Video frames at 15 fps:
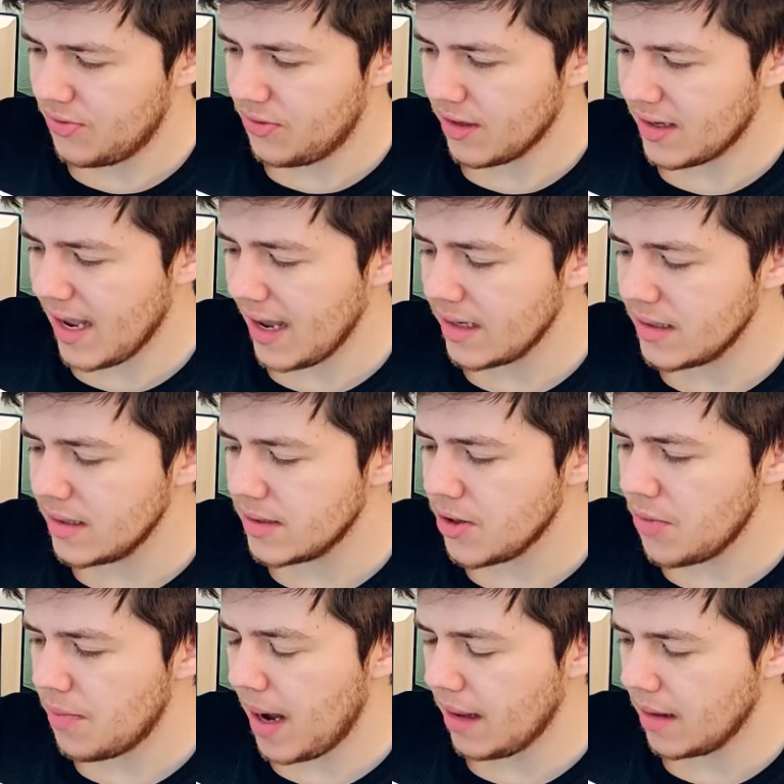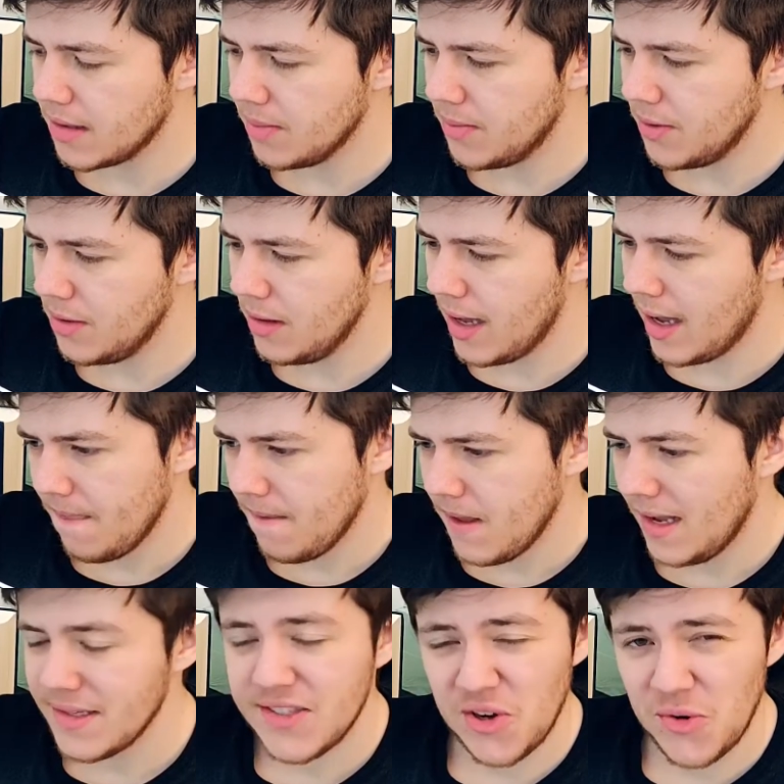The text is so palatable
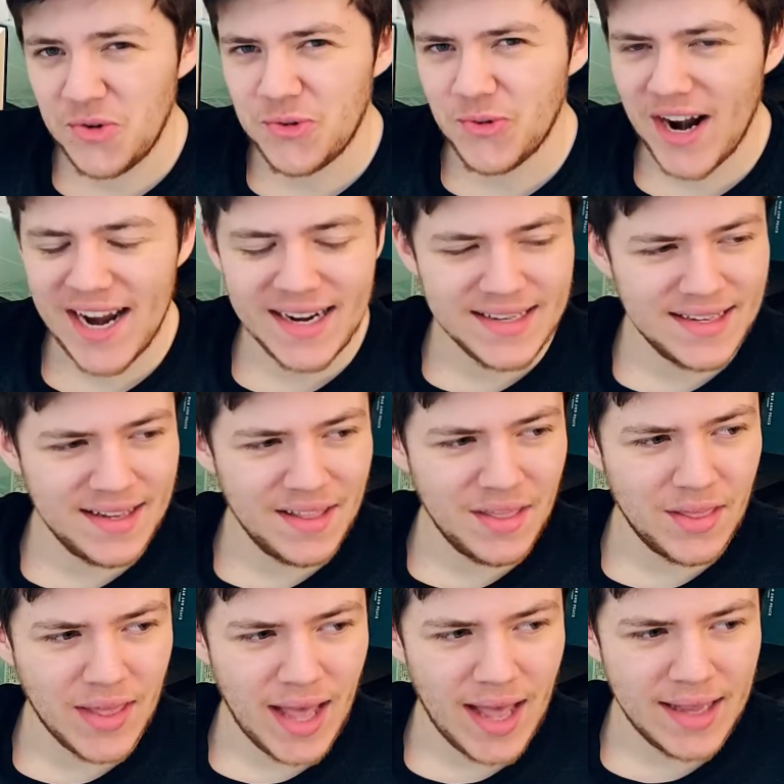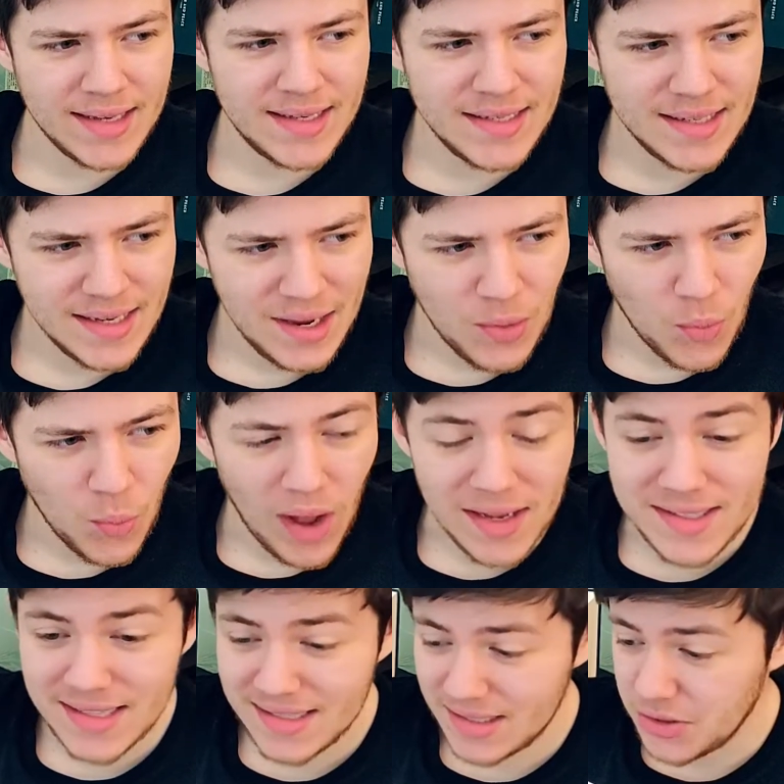and so direct that
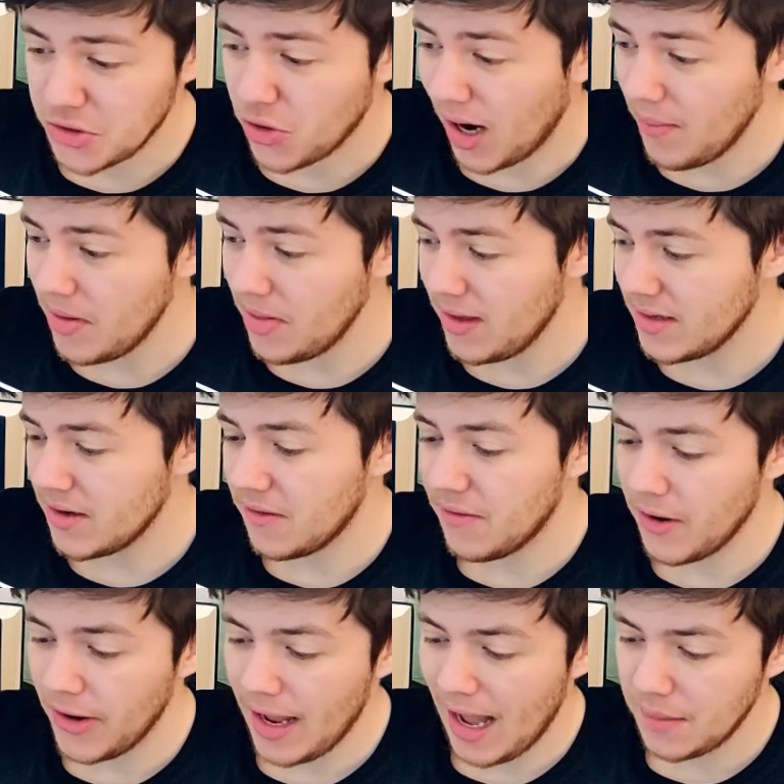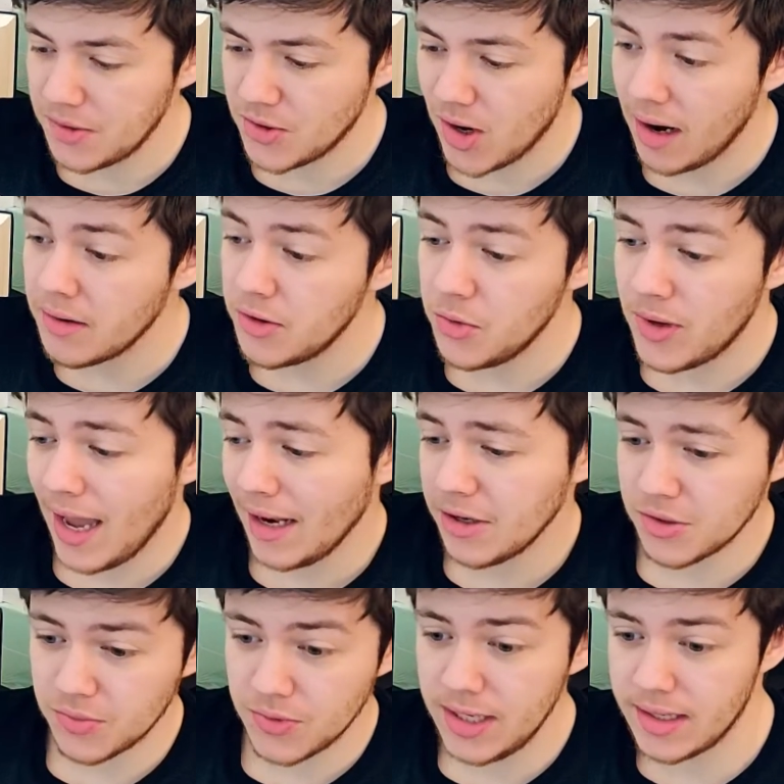whilst it's describing things that are very abstract, you can
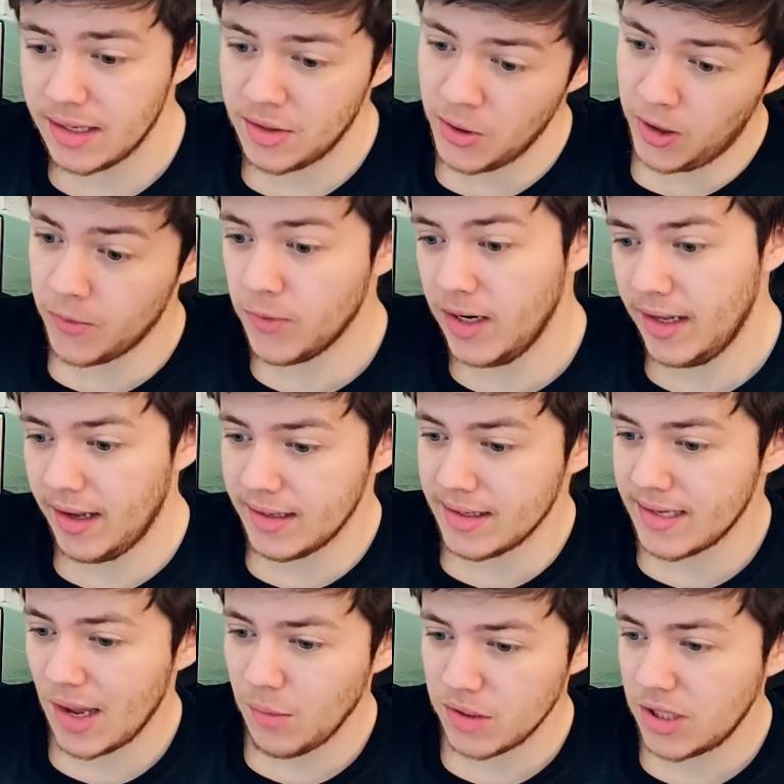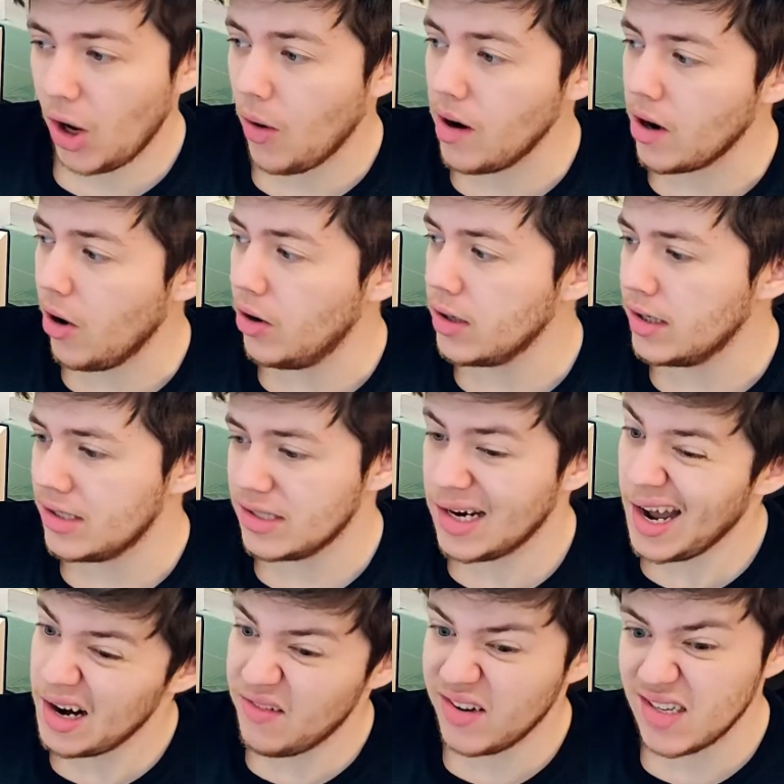just read it and not really understand what's going on and just
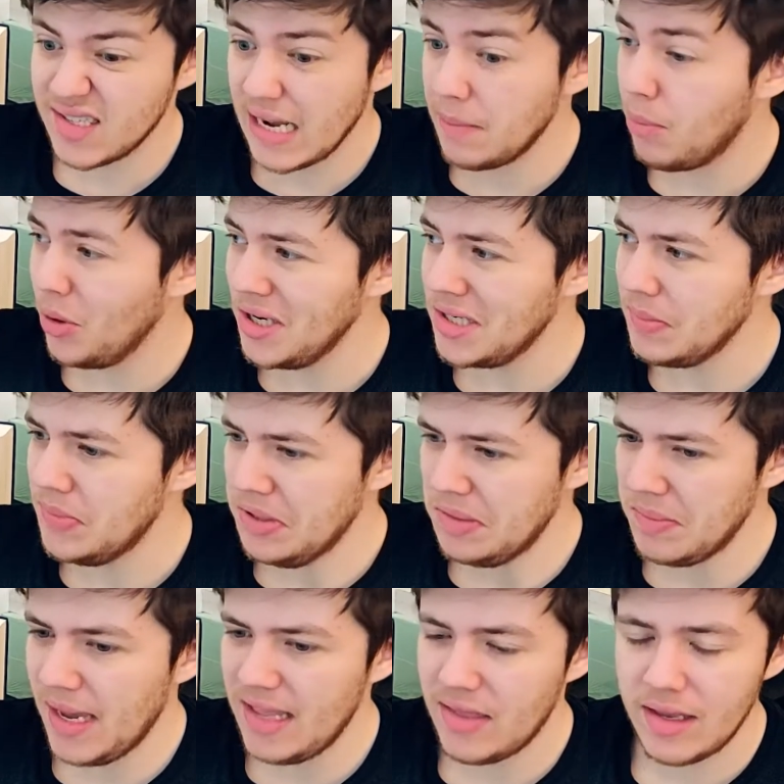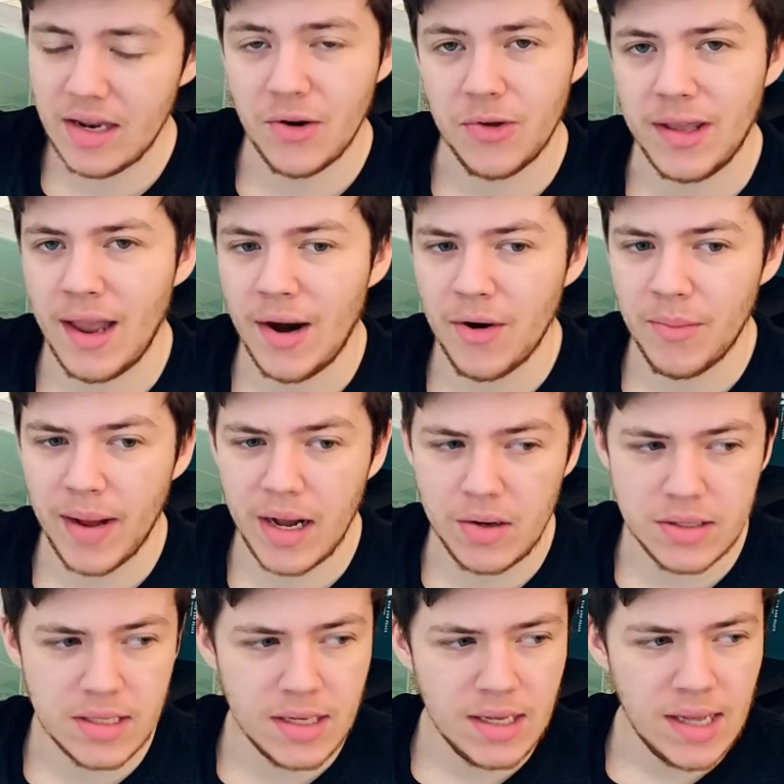kind of understand points that are being made that you don't care
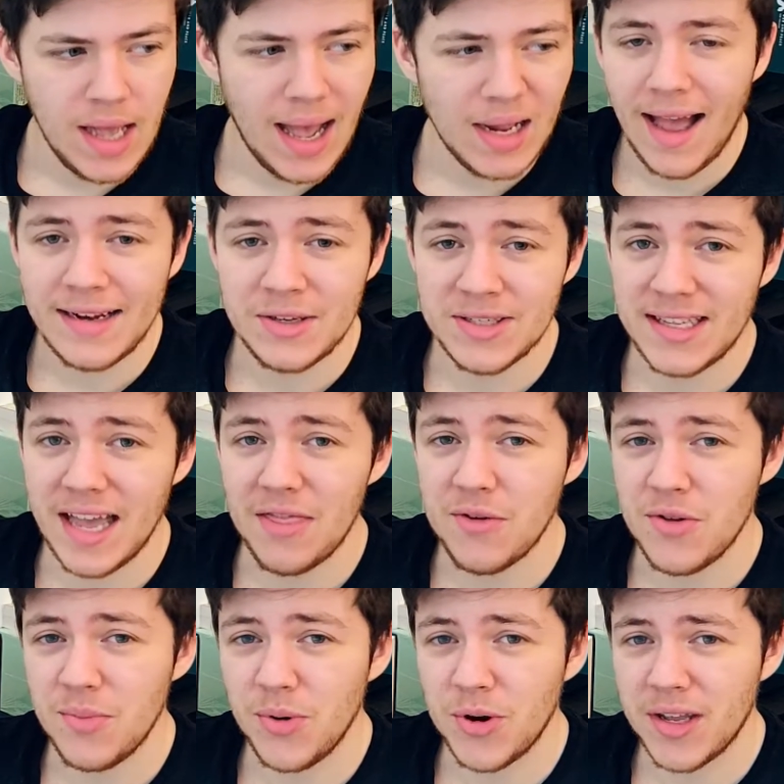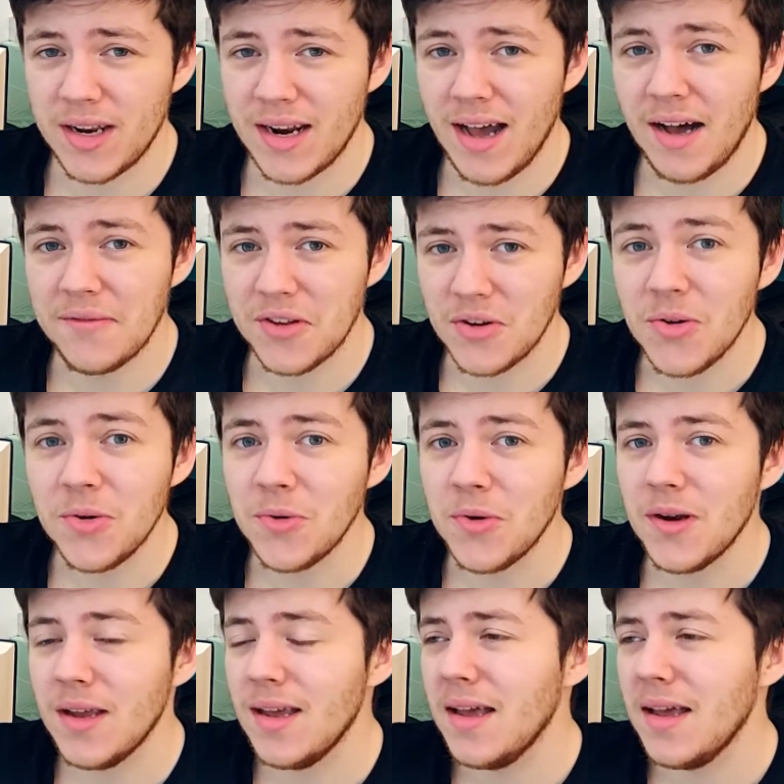about and just get through the book in an afternoon.